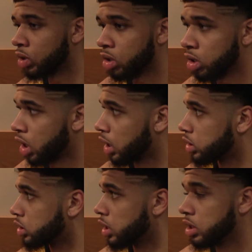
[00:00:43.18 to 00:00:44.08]
yeah, like
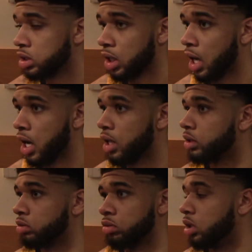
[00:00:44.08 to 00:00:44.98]
I say, he just got
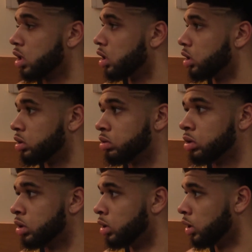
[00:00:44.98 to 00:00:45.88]
hot.
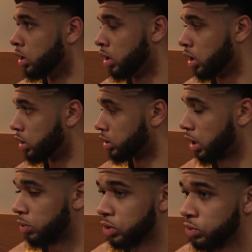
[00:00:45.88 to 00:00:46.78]
It's
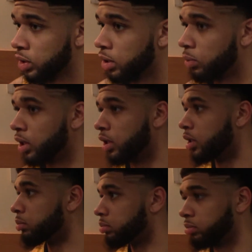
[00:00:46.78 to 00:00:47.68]
like once you get in one of
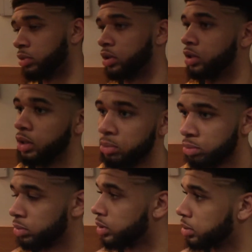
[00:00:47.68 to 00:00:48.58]

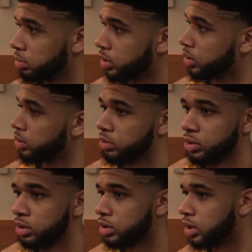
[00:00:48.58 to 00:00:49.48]
them little
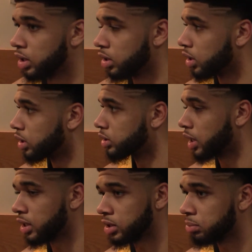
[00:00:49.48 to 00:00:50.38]

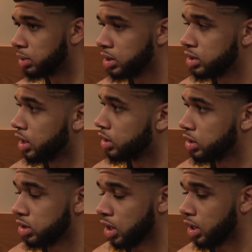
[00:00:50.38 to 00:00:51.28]
checks, them heat checks,
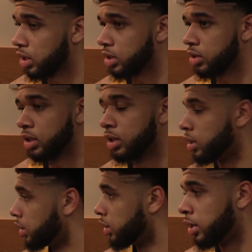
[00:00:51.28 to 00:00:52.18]
it's like,
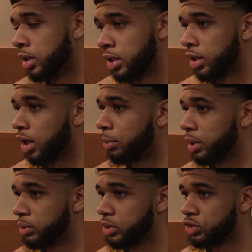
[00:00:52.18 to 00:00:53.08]
I
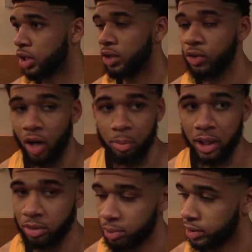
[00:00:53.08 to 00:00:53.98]
mean, we're just trying to do our
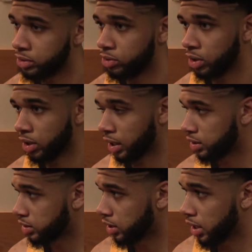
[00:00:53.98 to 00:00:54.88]
best. But, you know, like I
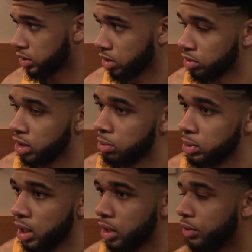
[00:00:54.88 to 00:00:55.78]
said, I had to talk to him.
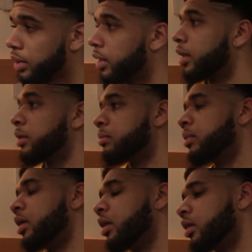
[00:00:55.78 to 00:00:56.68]
He had a great game.
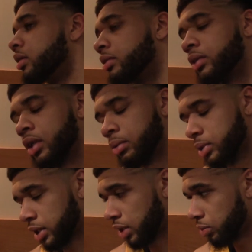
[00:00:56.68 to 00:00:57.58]
I mean, we
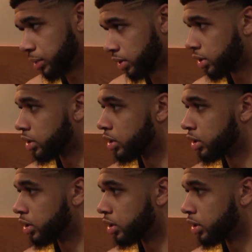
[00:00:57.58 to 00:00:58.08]
just got to do better.